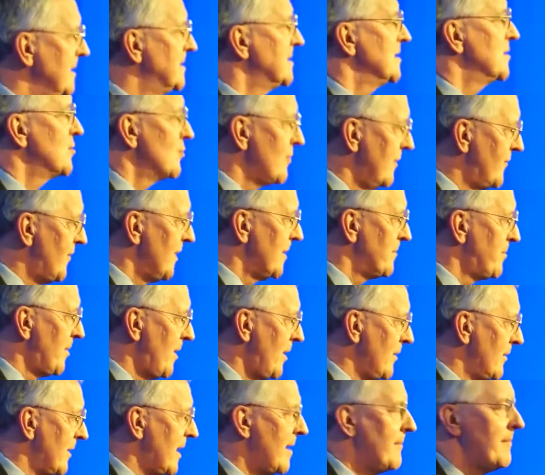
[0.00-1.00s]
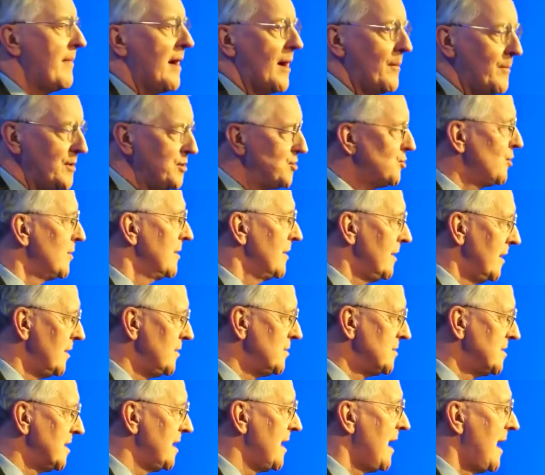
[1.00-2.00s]
it's a terrific programme and we
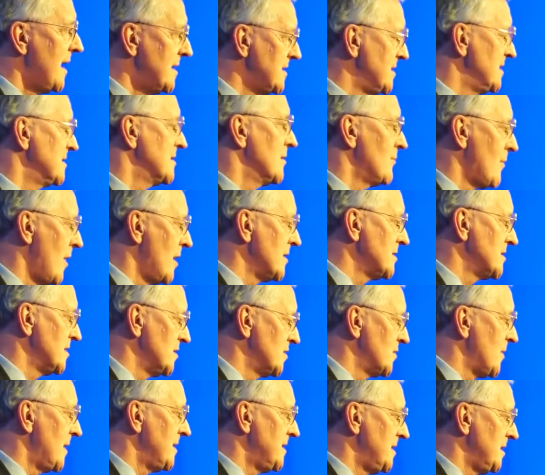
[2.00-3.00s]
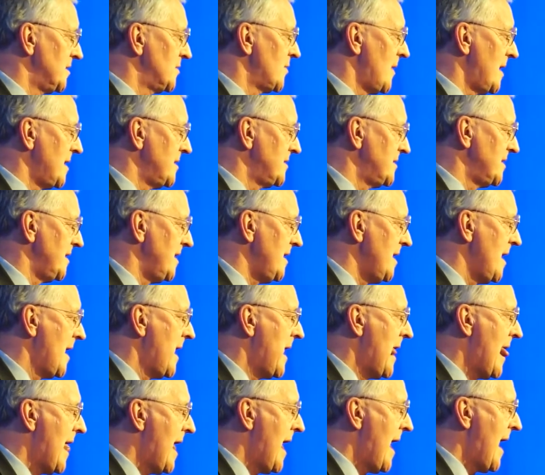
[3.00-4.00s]
shouldn't lose it, as is Horizon
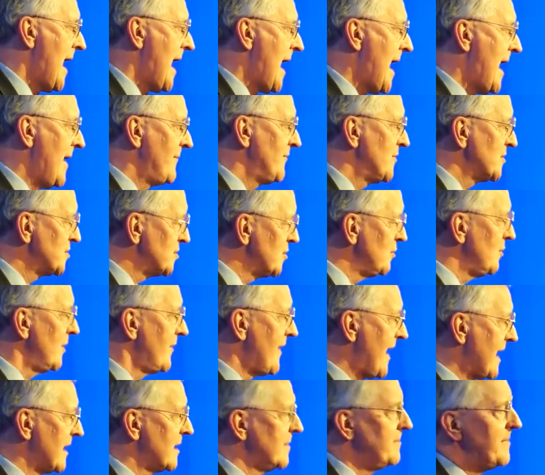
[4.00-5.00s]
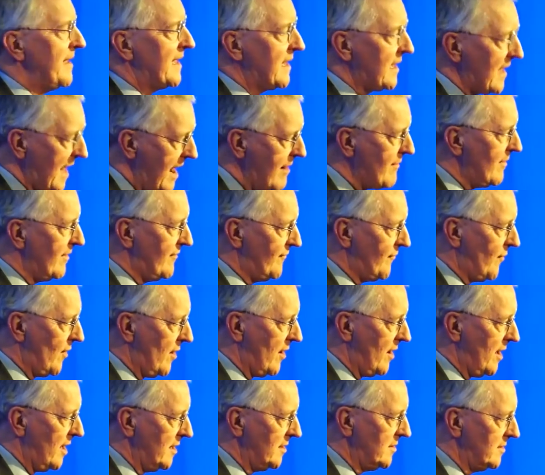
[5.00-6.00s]
2020. And the sooner that can be
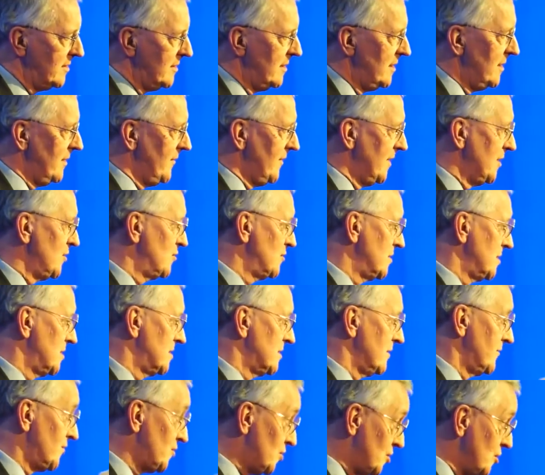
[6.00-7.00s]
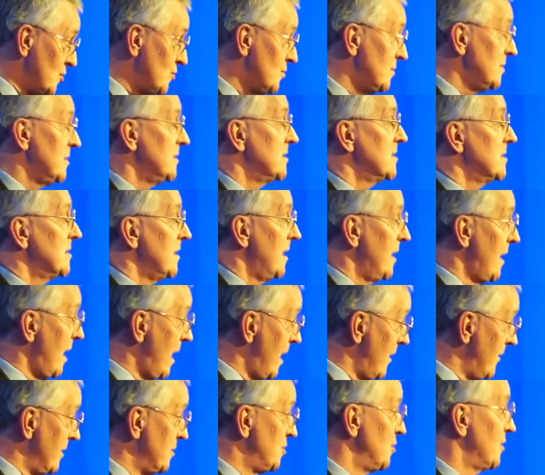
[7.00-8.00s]
clarified in the interests of students
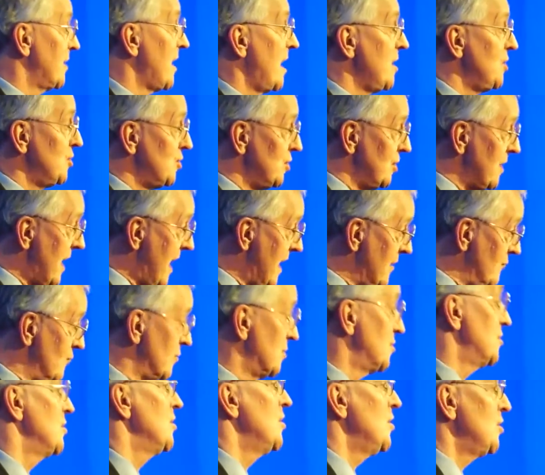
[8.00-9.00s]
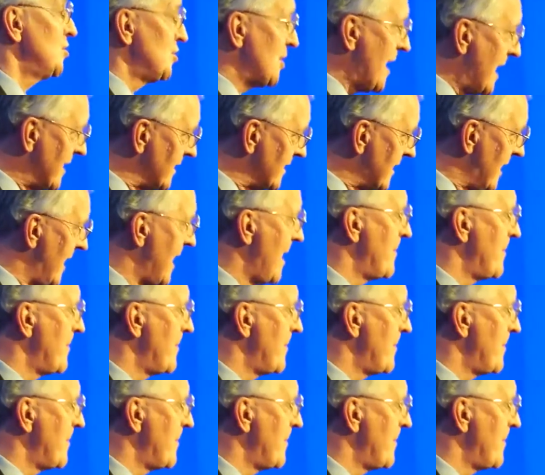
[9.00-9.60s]
and higher education and research and